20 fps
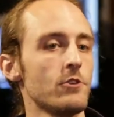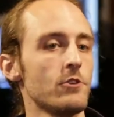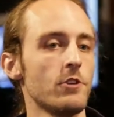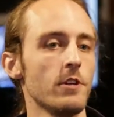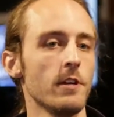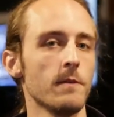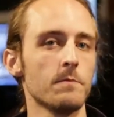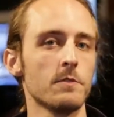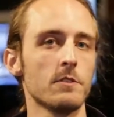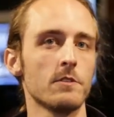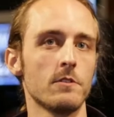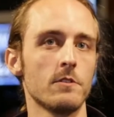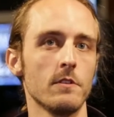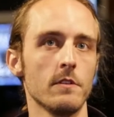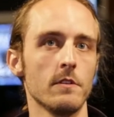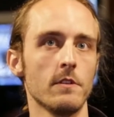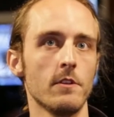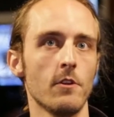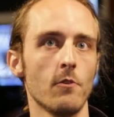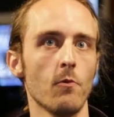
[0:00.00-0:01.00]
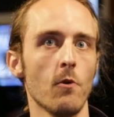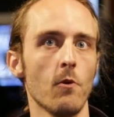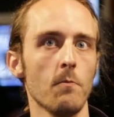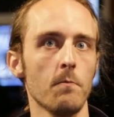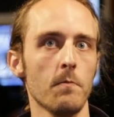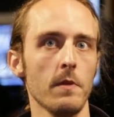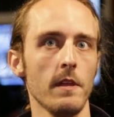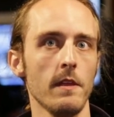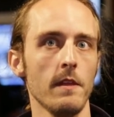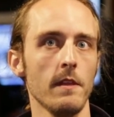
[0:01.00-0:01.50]
ships, there
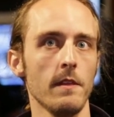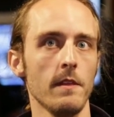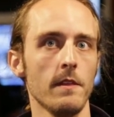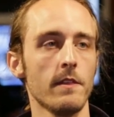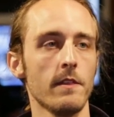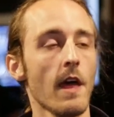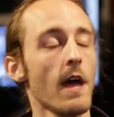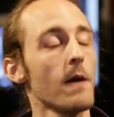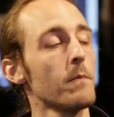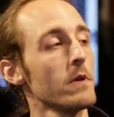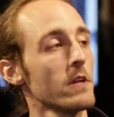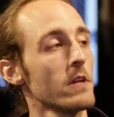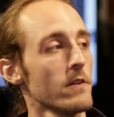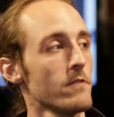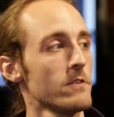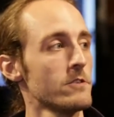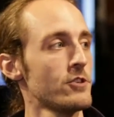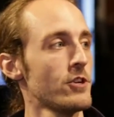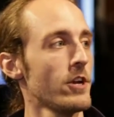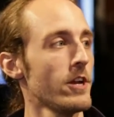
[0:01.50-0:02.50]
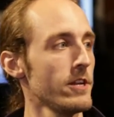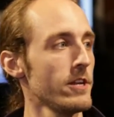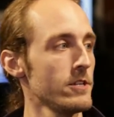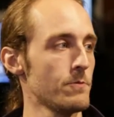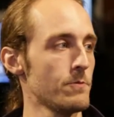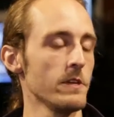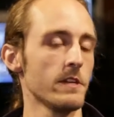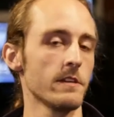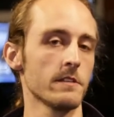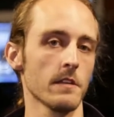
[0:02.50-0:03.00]
won't be that big of a
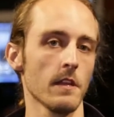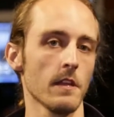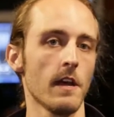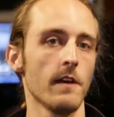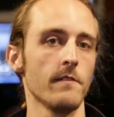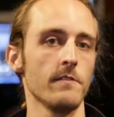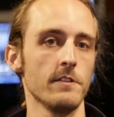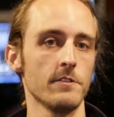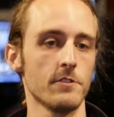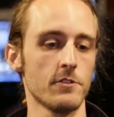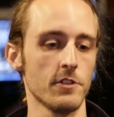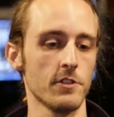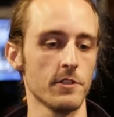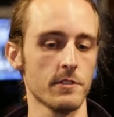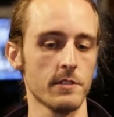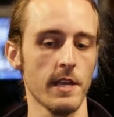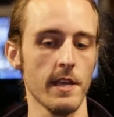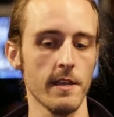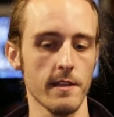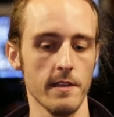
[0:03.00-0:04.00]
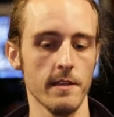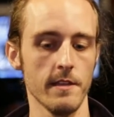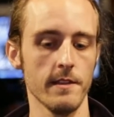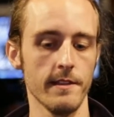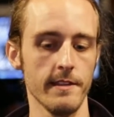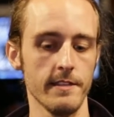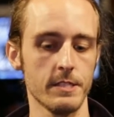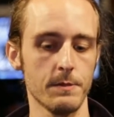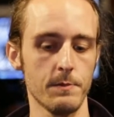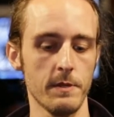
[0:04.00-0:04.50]
change because a lot of it is just taking
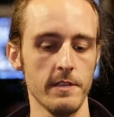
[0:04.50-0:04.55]
these